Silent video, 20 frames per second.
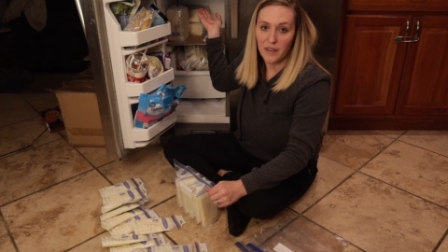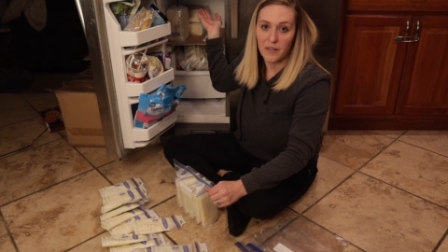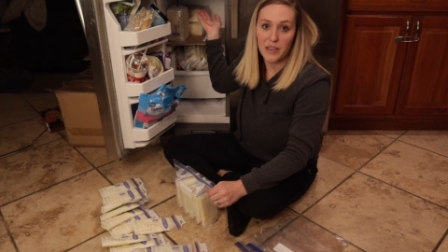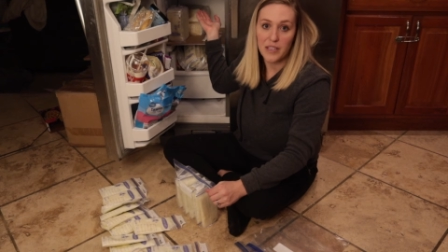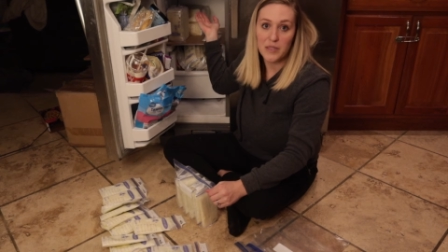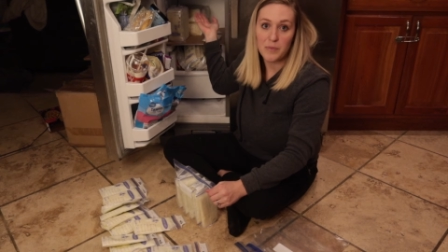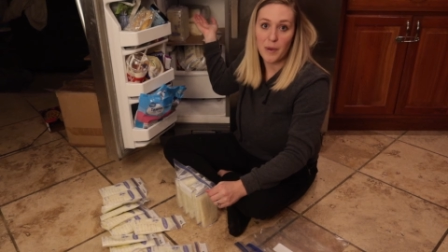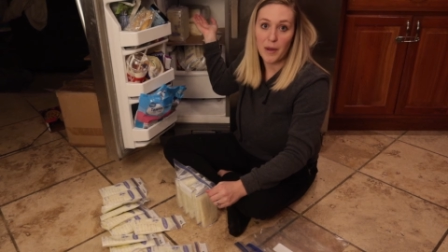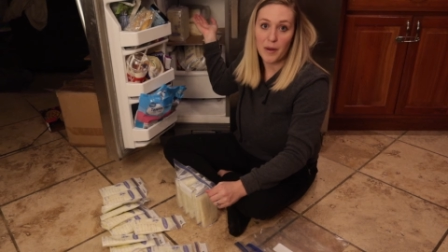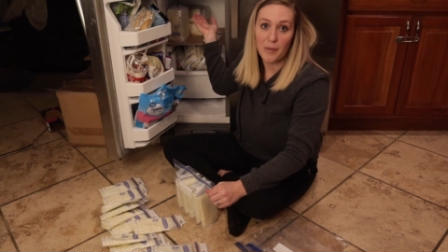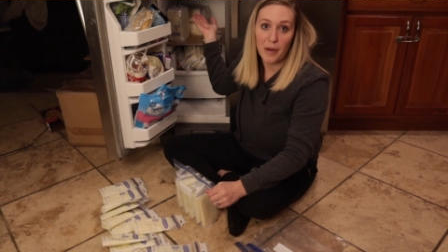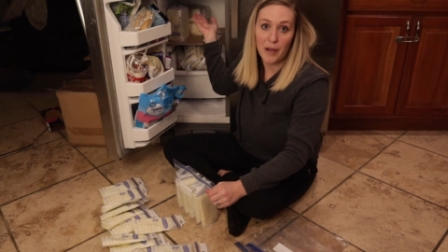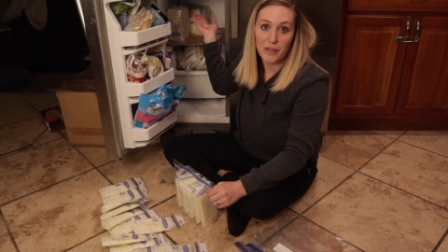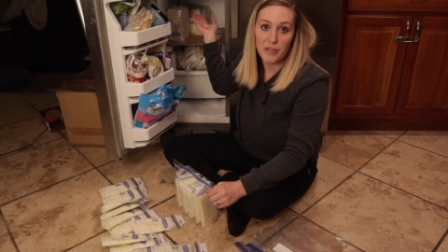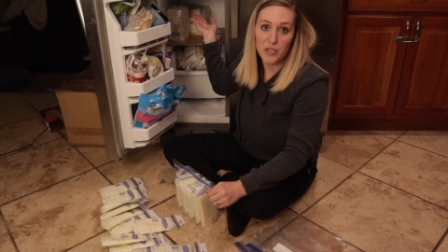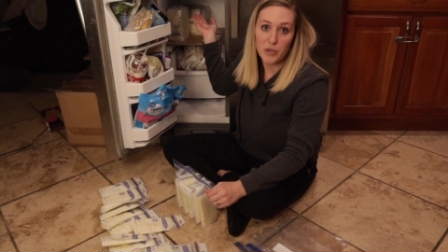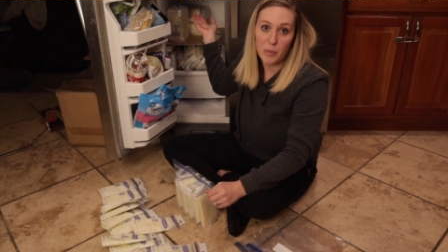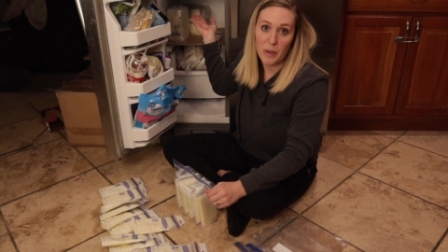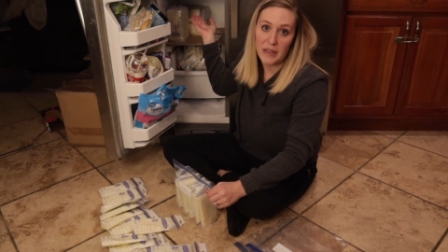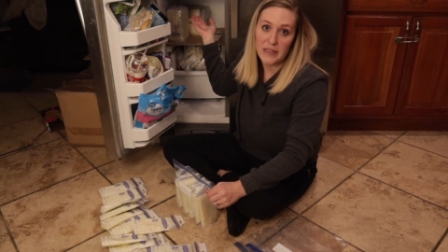it's been about
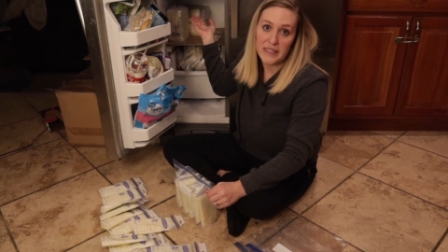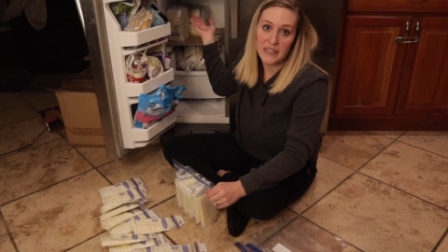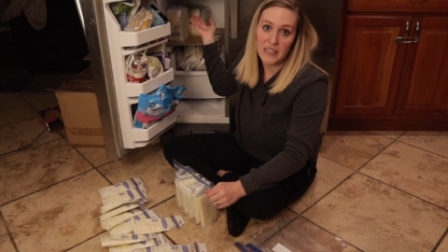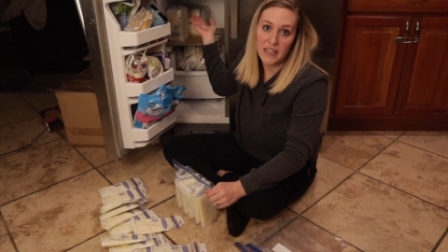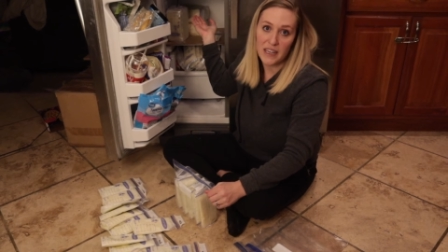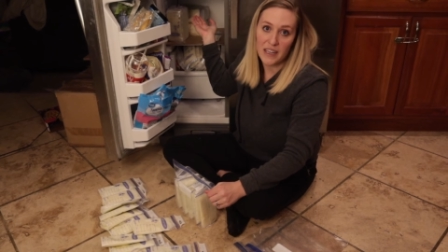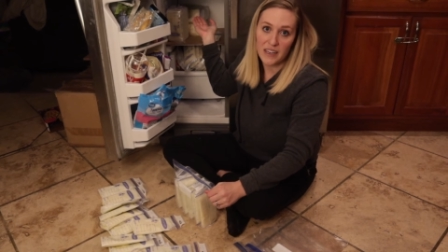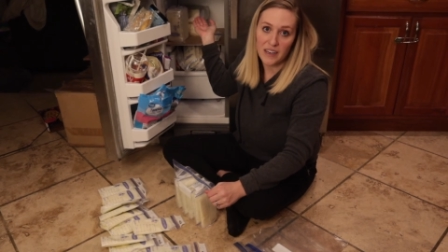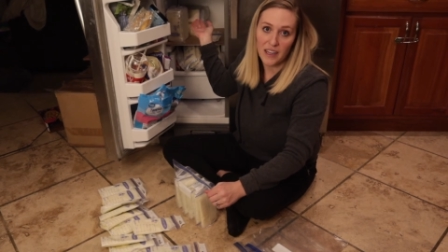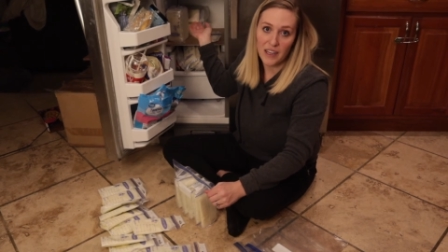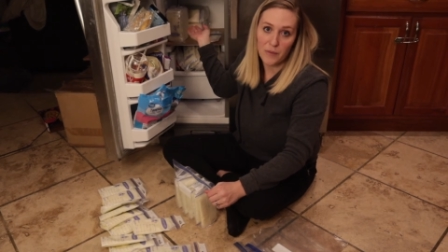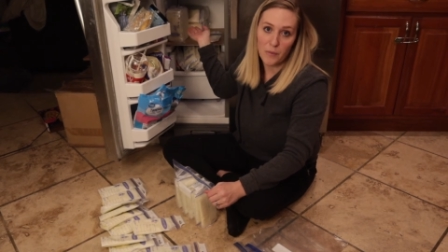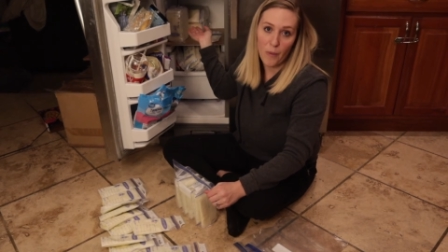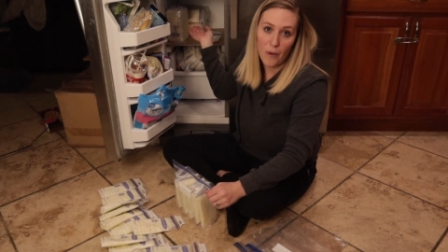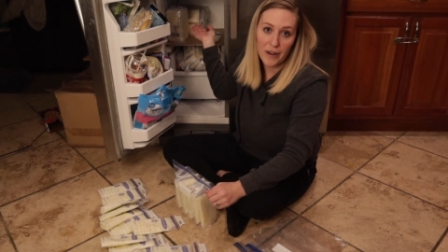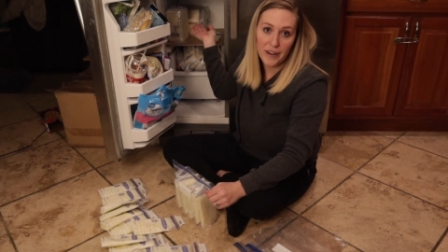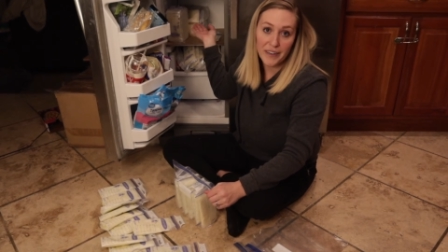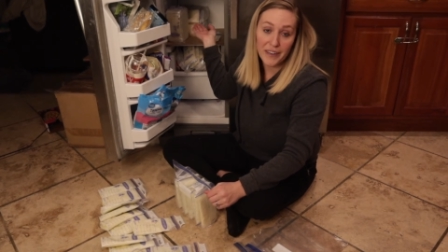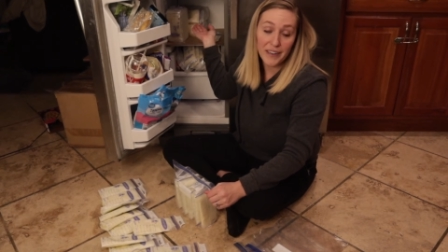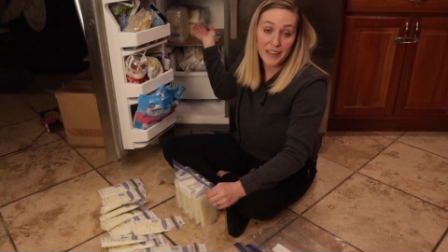2 months and I
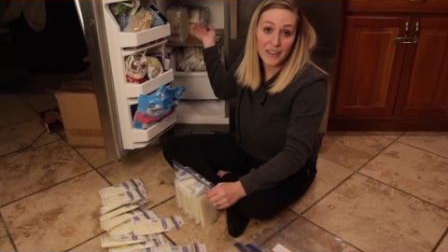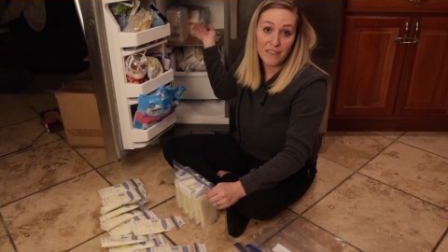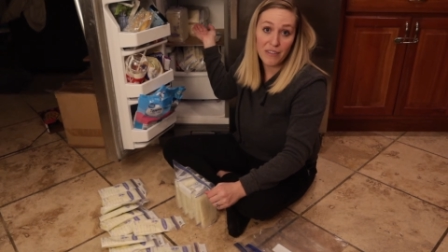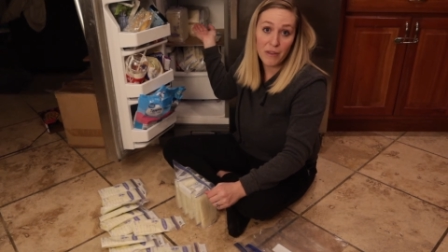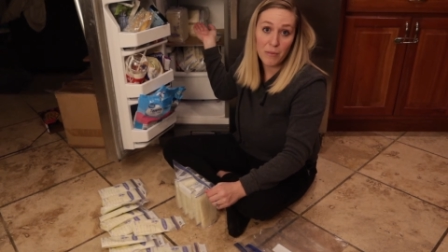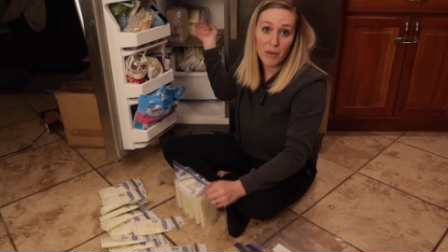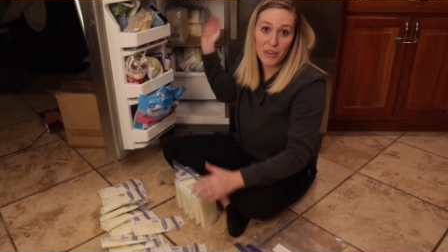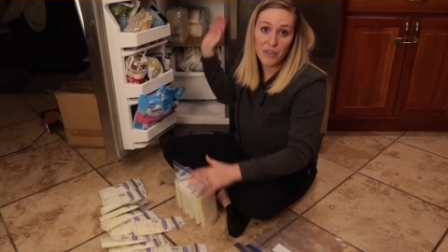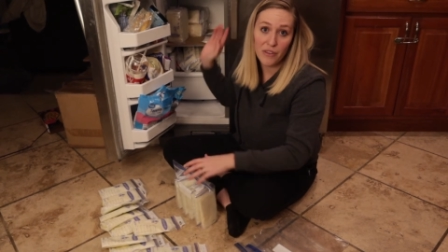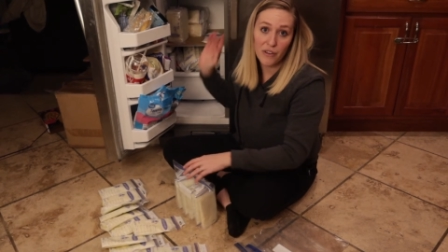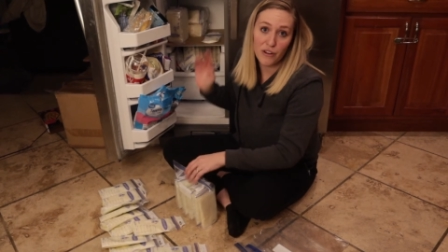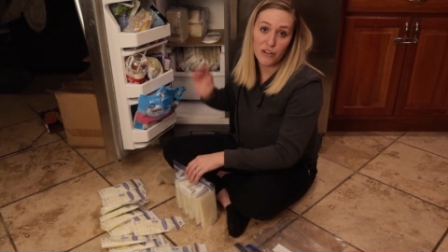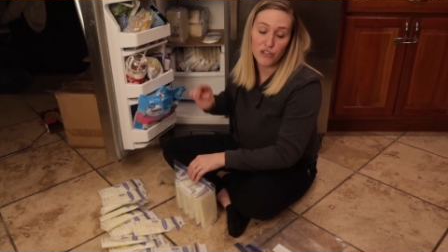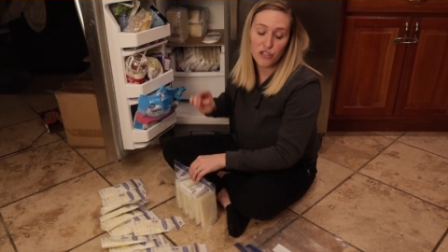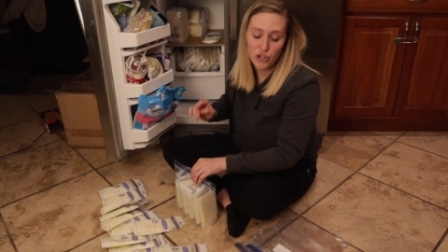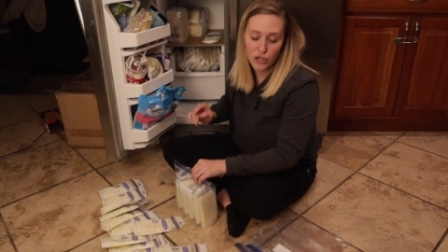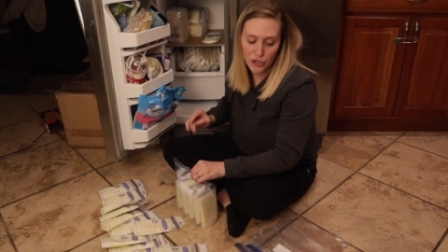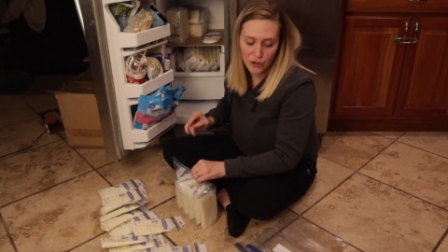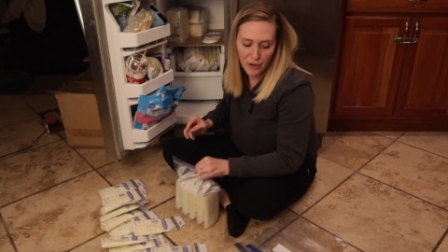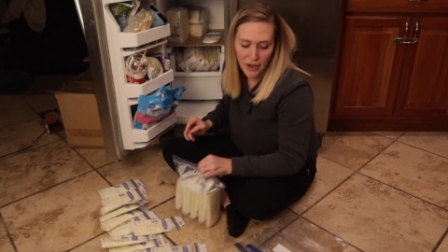wanted to leave them in there to
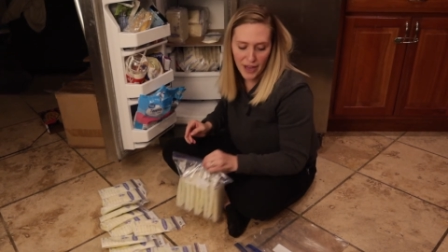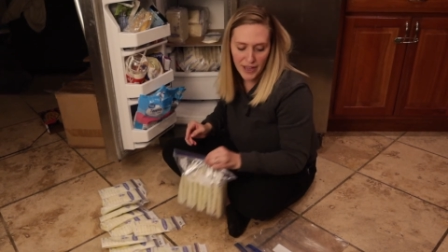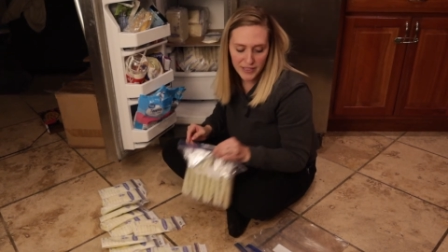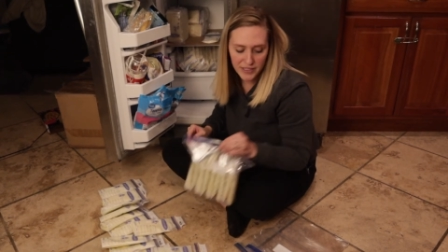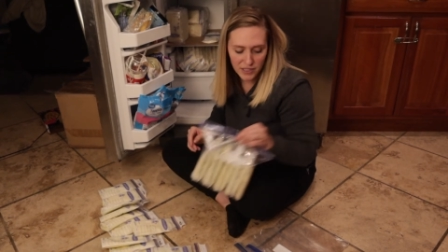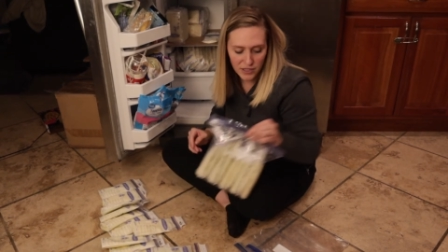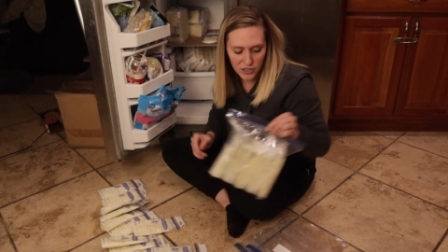show you guys.